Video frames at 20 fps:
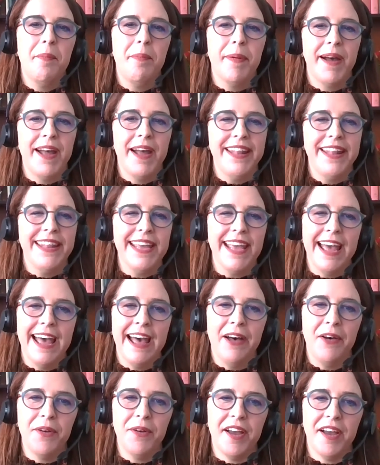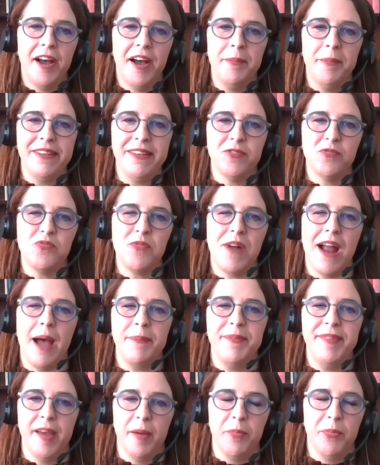but the outcome is
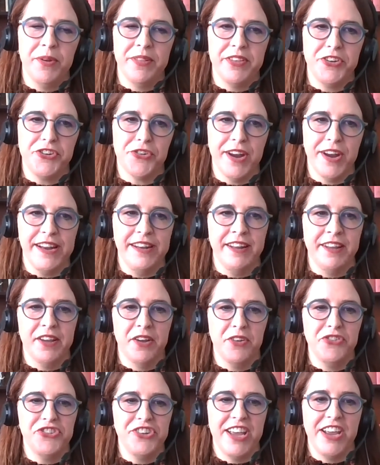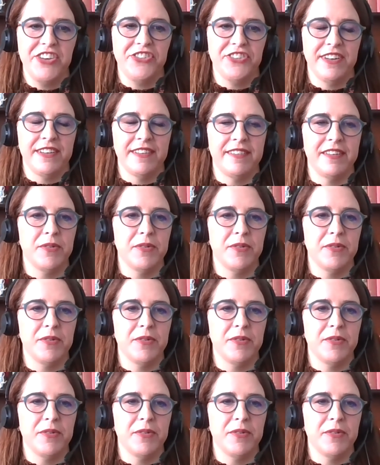wrapped up with the trade negotiations.